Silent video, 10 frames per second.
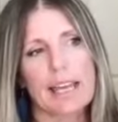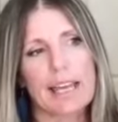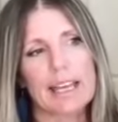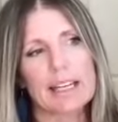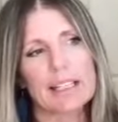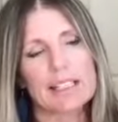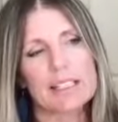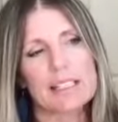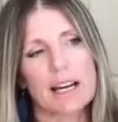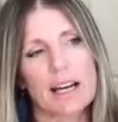
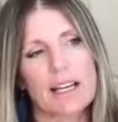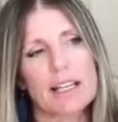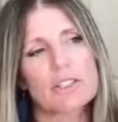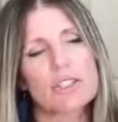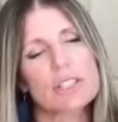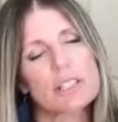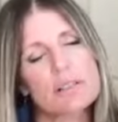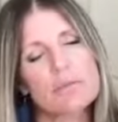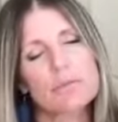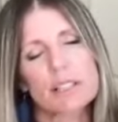And it
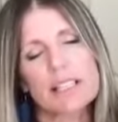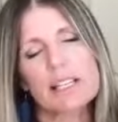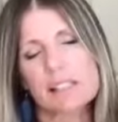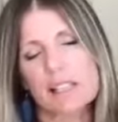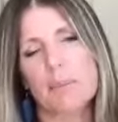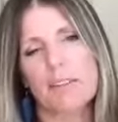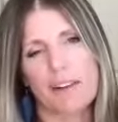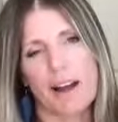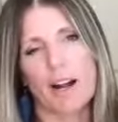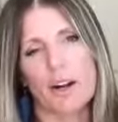just really does light my
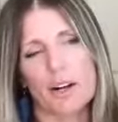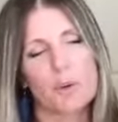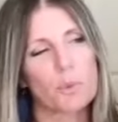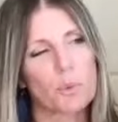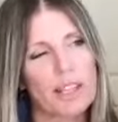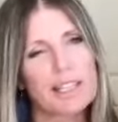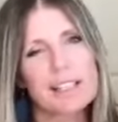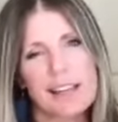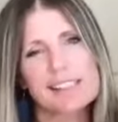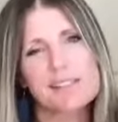fire. It really
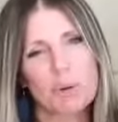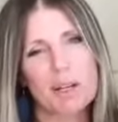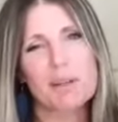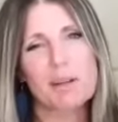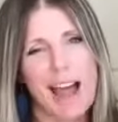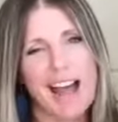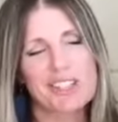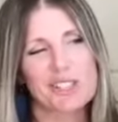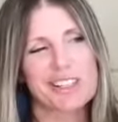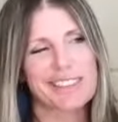does bring me
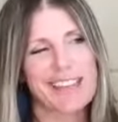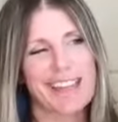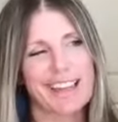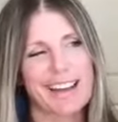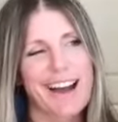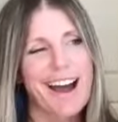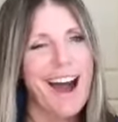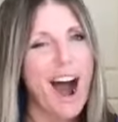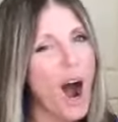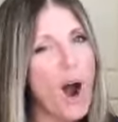passion to think,
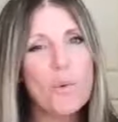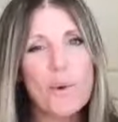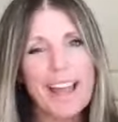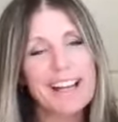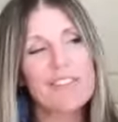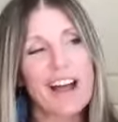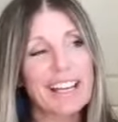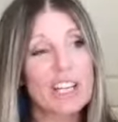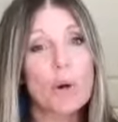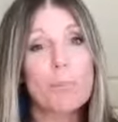oh, wait, if I
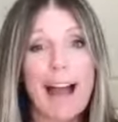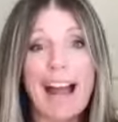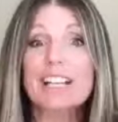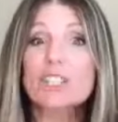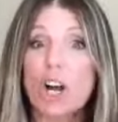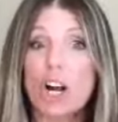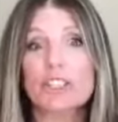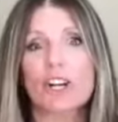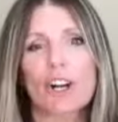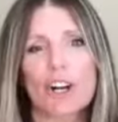could go back and talk
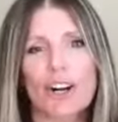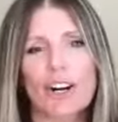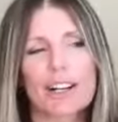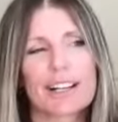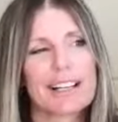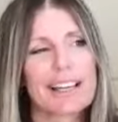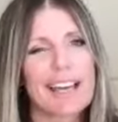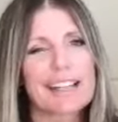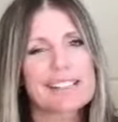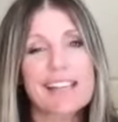to her
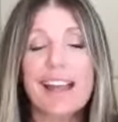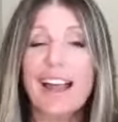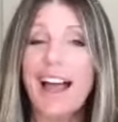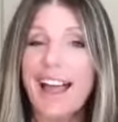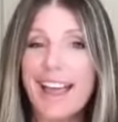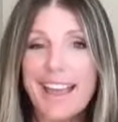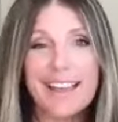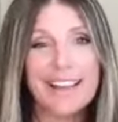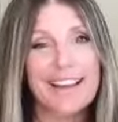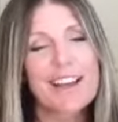and say,
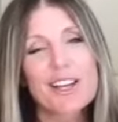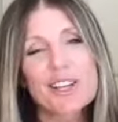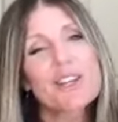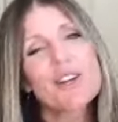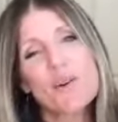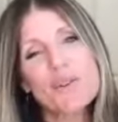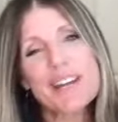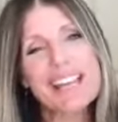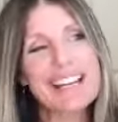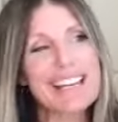hey, you don't
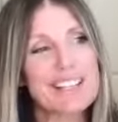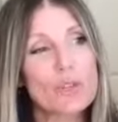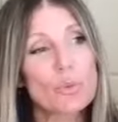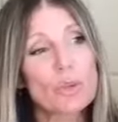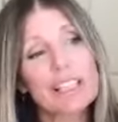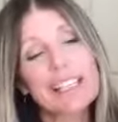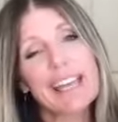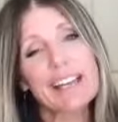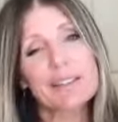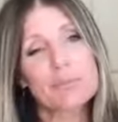need it. You really
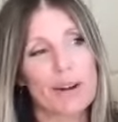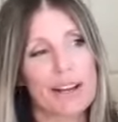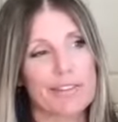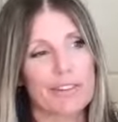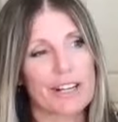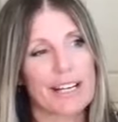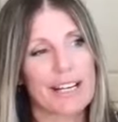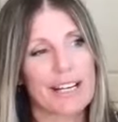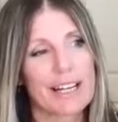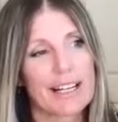can break free.